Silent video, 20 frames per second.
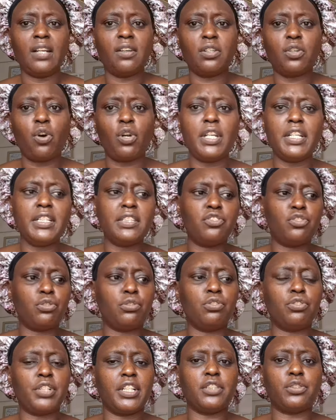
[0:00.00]
calling
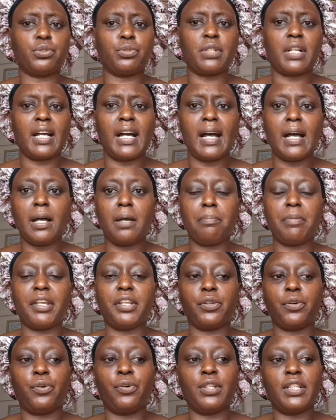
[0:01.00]
children to come
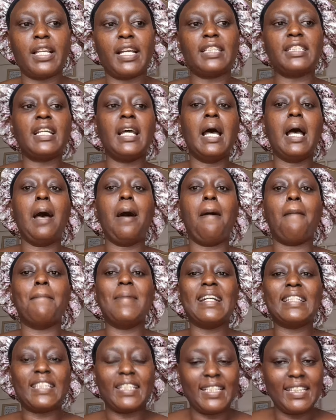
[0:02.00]
and all that,
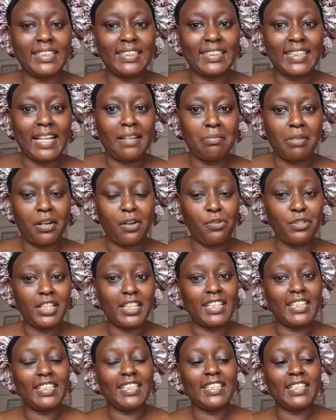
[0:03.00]
but this time round
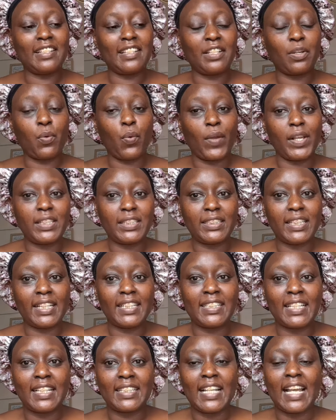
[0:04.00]
he
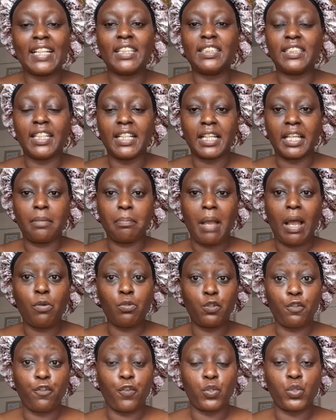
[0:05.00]
requested that I take him
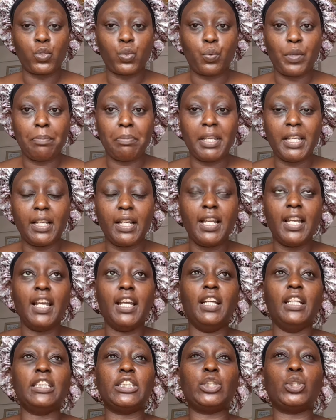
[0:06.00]
out for swimming.
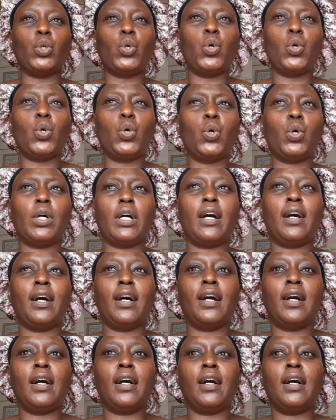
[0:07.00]
So
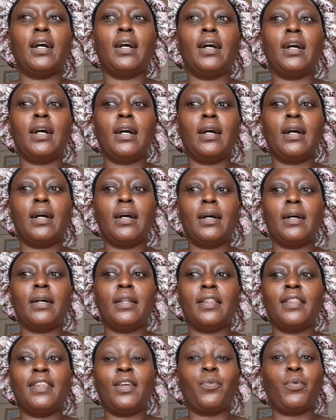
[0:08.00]
the
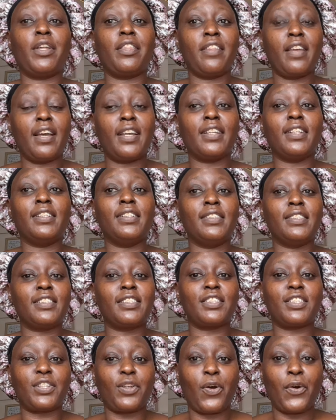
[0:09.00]
weather
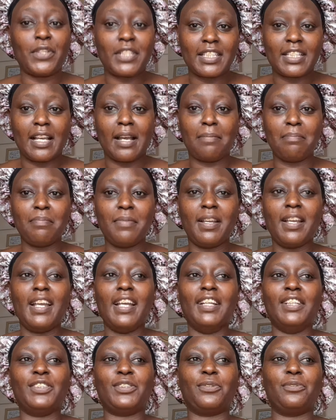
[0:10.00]
is awesome,
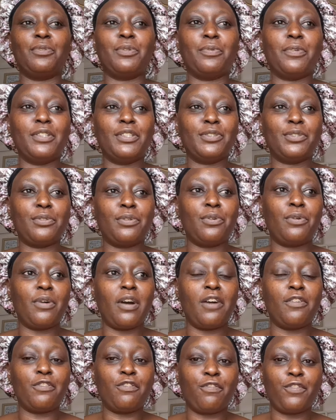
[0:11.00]
so we want to go
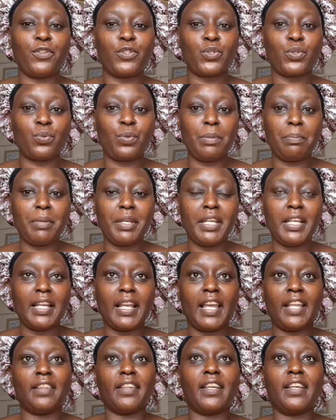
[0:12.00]
out for swimming,
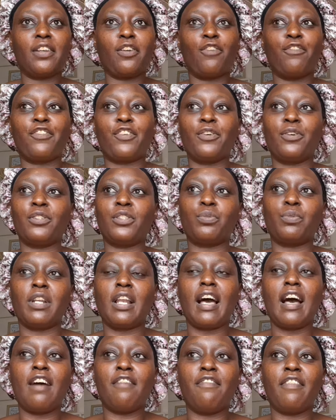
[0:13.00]
and then of course we'll
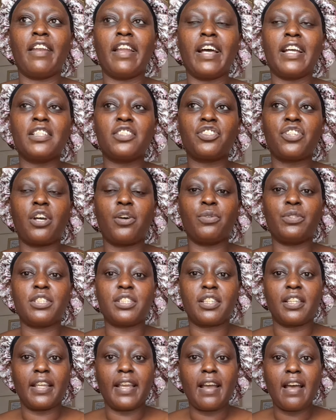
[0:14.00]
have lunch out
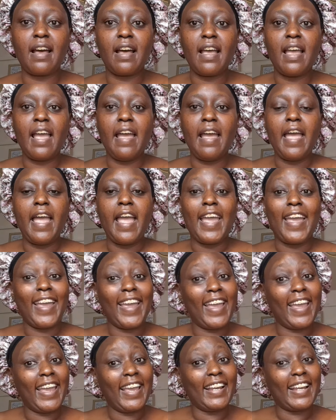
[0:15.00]
there.
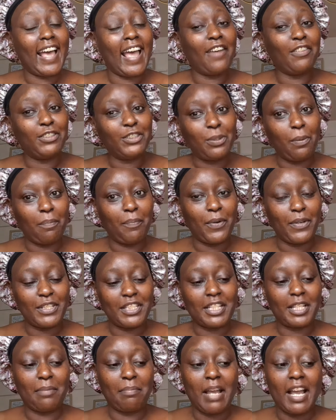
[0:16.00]
And I also bought
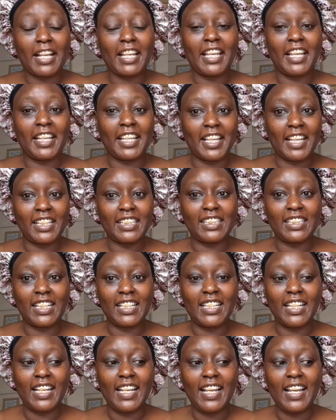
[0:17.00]
him a cake
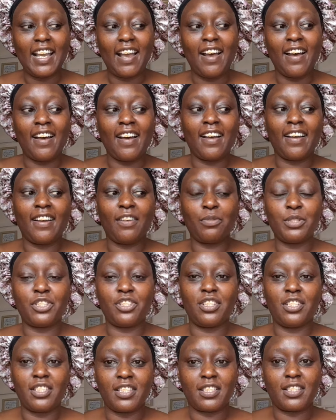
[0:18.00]
yesterday, which
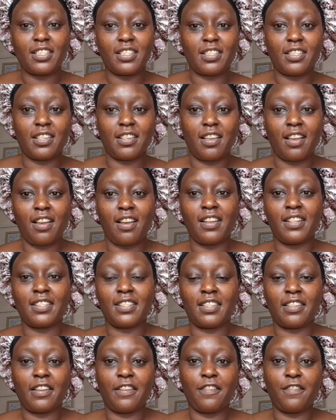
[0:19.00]
is
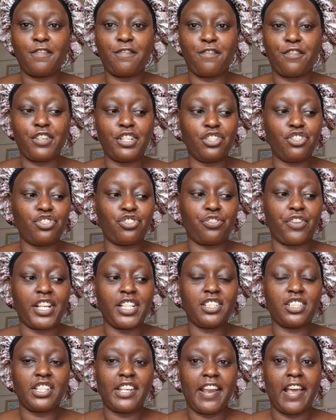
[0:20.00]
at the fridge
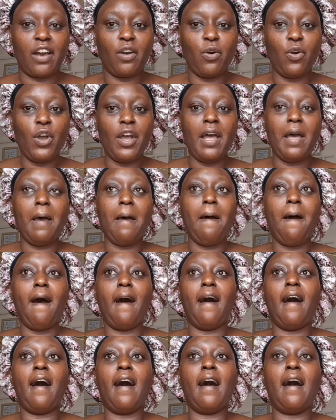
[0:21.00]
right now.
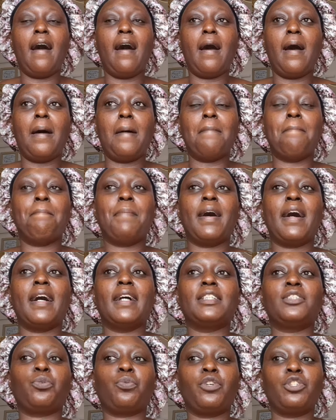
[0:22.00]

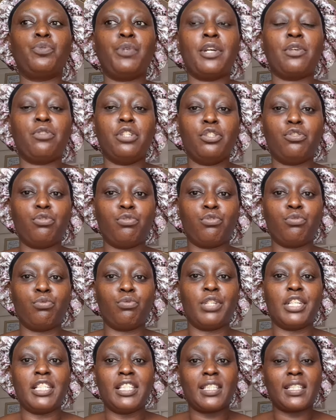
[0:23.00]
But what we are going to
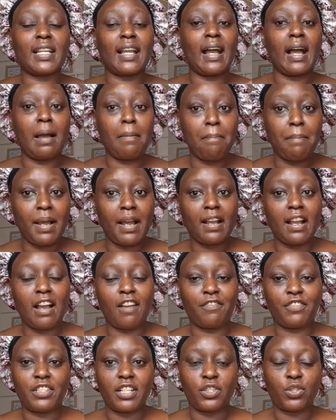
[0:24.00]
do is come back
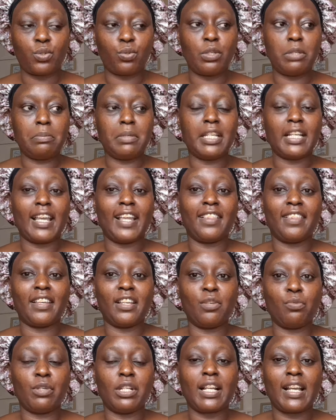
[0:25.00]
after swimming and
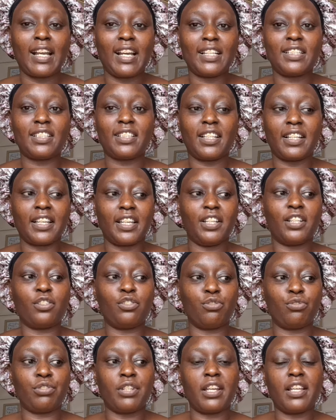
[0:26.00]
then we'll cut the cake
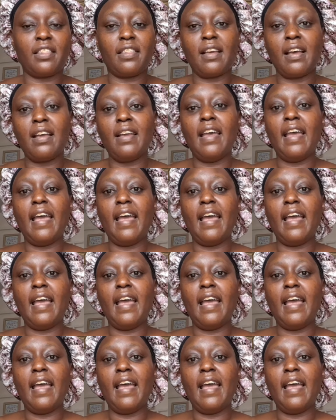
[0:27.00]
together.